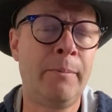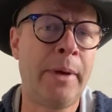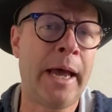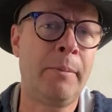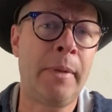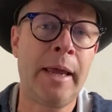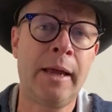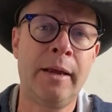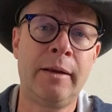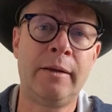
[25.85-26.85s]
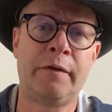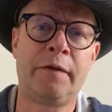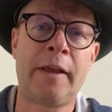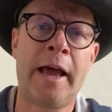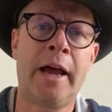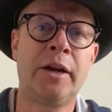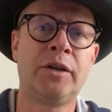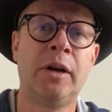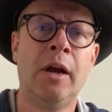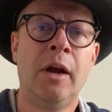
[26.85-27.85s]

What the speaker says: Batman, The Flash,